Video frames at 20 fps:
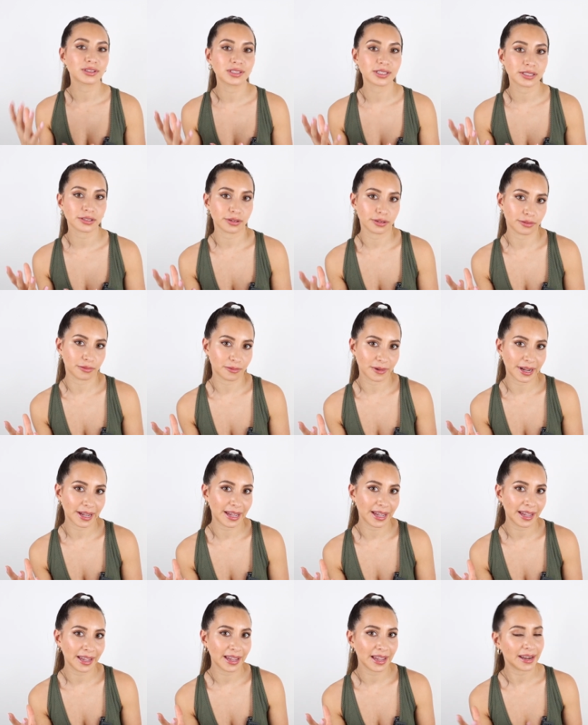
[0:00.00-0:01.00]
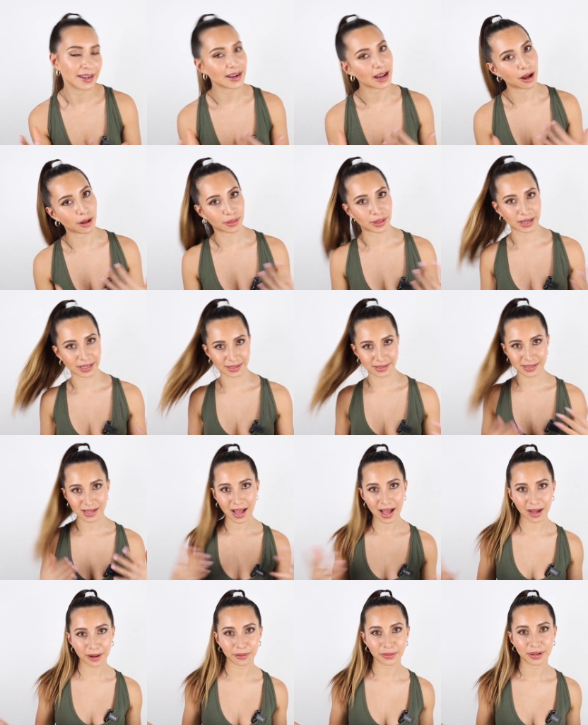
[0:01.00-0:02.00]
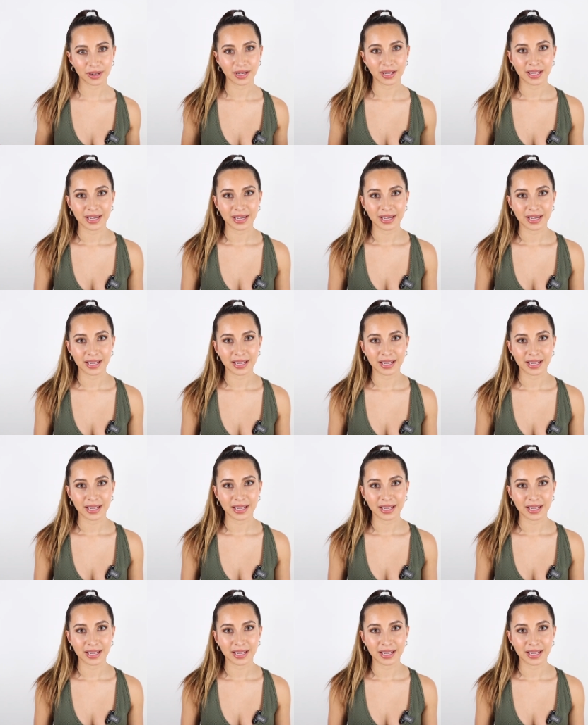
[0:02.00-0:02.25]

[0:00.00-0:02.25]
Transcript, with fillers: a certain way and now that it's out